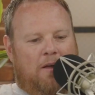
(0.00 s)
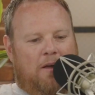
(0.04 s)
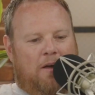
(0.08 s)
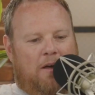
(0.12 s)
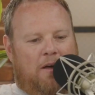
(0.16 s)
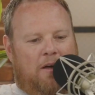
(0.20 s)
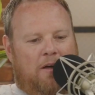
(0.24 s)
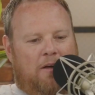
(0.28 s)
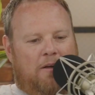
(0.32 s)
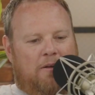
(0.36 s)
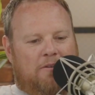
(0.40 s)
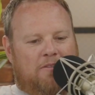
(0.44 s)

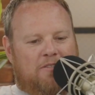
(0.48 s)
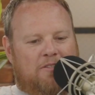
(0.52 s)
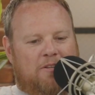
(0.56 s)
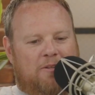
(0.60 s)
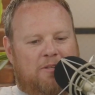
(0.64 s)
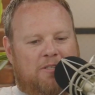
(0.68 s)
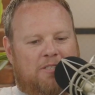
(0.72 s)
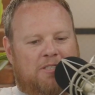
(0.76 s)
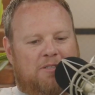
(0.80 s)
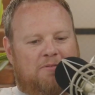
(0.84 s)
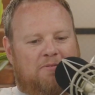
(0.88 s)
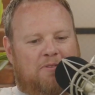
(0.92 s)
Uh, so
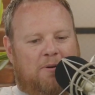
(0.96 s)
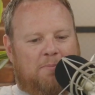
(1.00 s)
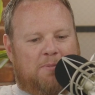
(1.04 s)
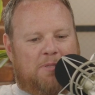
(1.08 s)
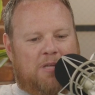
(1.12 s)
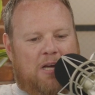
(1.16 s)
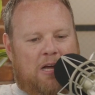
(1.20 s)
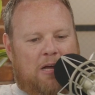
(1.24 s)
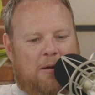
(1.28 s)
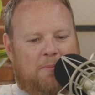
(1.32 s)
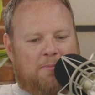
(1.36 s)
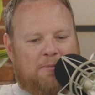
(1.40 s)
this is from
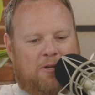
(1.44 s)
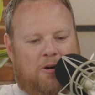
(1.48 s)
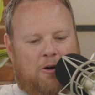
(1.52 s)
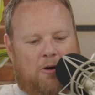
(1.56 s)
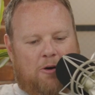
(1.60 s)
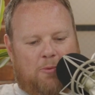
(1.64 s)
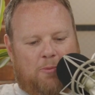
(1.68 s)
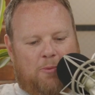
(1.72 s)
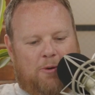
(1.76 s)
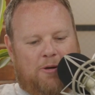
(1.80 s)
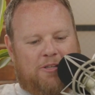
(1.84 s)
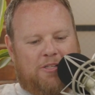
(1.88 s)

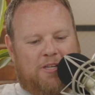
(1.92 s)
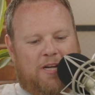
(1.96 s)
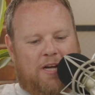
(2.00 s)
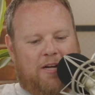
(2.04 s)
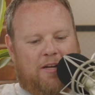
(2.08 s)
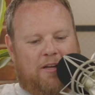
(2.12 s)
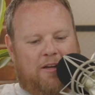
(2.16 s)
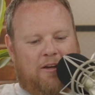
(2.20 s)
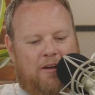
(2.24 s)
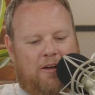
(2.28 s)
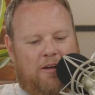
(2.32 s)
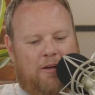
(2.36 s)

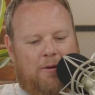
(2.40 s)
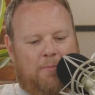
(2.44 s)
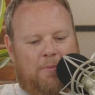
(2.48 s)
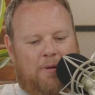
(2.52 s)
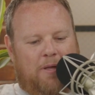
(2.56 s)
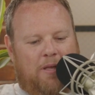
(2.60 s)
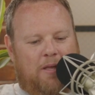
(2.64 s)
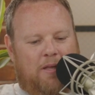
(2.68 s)
Tom'sHardware.com,